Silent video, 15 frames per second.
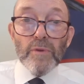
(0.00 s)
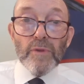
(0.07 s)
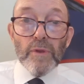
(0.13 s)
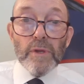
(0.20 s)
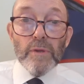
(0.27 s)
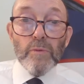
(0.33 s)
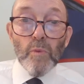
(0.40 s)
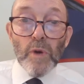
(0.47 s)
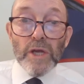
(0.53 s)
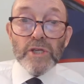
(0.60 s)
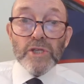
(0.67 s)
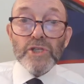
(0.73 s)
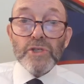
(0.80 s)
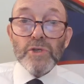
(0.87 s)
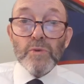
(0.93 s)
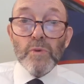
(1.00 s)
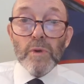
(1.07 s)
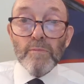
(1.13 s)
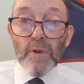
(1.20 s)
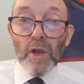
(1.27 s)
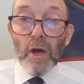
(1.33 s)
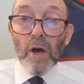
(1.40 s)
within which to
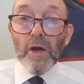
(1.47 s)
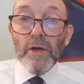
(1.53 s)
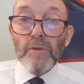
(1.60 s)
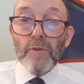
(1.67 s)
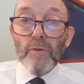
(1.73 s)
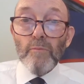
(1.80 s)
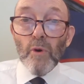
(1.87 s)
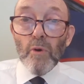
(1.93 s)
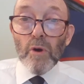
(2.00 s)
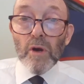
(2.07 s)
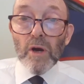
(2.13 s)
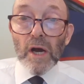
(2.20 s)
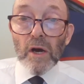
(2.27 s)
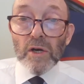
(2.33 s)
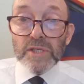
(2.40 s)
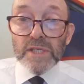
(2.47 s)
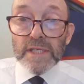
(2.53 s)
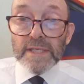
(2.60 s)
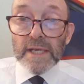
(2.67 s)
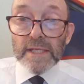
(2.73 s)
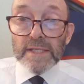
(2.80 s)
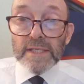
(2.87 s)
apply the more
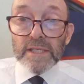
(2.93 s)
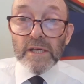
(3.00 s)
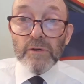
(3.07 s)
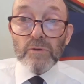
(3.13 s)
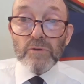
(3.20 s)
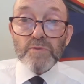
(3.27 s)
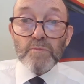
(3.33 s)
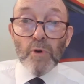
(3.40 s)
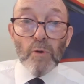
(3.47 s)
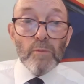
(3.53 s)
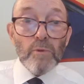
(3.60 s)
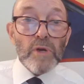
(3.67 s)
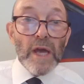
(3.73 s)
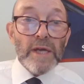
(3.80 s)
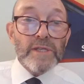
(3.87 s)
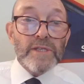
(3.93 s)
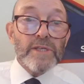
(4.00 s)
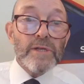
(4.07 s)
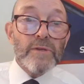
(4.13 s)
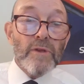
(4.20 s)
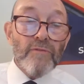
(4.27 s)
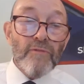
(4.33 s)
artisan skills
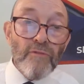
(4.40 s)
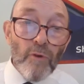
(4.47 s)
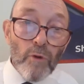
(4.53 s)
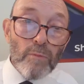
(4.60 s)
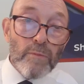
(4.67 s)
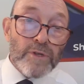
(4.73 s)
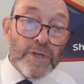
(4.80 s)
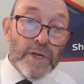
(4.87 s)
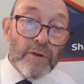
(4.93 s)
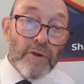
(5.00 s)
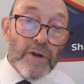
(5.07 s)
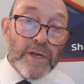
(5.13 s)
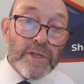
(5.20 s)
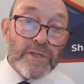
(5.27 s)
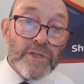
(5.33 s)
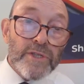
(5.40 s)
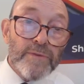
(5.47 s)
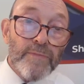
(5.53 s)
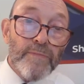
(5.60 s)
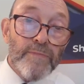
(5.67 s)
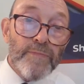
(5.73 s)
promulgated in the former degrees.